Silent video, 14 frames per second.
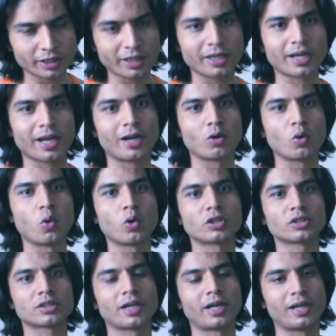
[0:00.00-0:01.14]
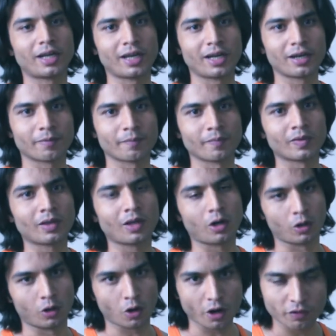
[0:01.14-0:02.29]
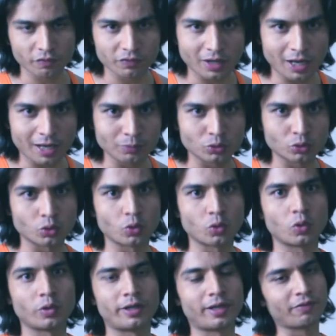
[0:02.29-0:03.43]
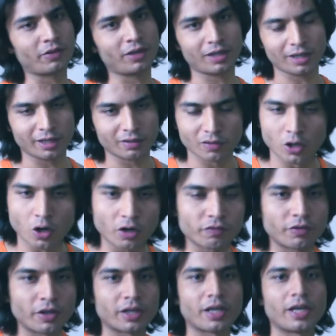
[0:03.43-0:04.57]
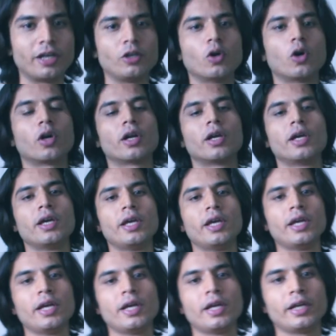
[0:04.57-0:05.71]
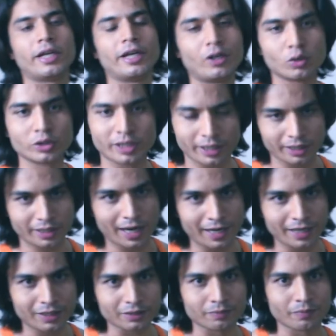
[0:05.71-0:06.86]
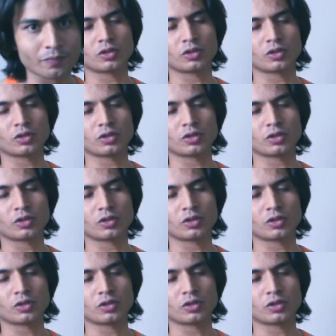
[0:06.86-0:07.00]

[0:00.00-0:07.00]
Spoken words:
in it and oats contain a lot of carbs, so definitely it will not fit in your ketogenic diet.